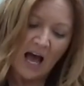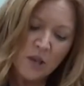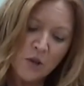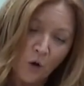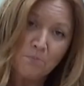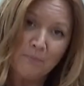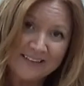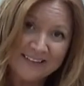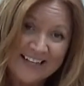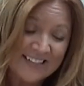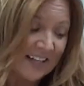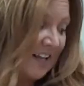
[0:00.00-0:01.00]
and
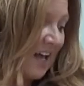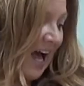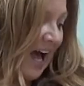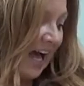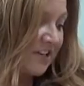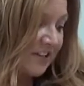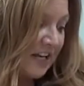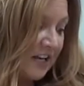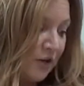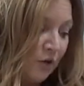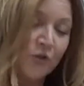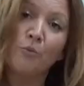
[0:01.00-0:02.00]
non-magnetic, and
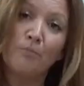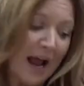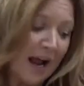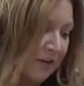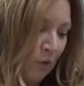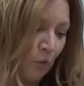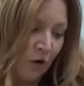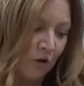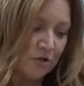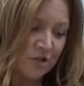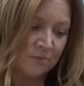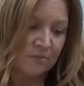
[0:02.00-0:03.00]
then use your magnet
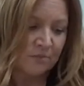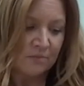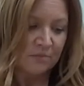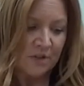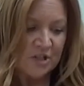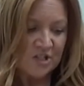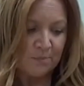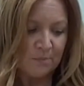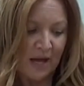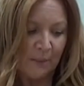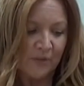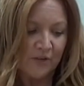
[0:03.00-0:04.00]
wand to
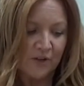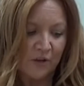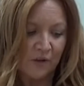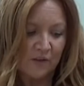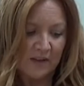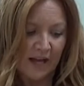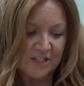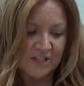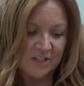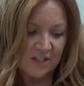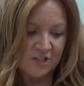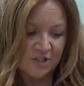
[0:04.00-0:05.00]
perhaps use that
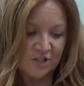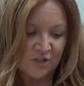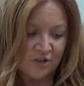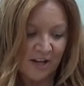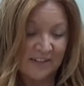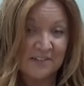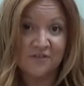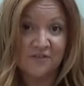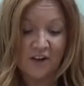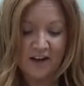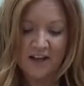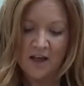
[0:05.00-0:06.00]
to
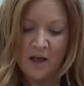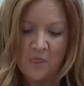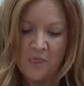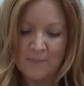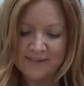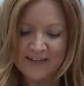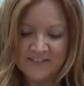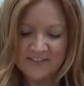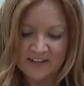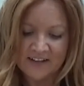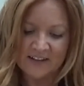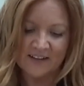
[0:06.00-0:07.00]
identify the
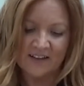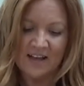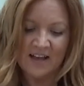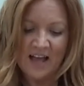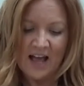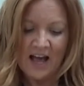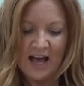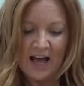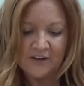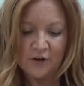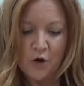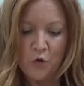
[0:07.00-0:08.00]
magnetic
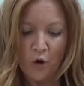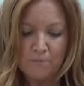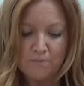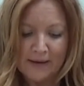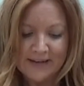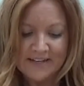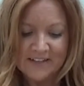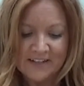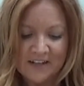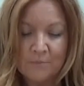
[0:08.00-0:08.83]
and non-magnetic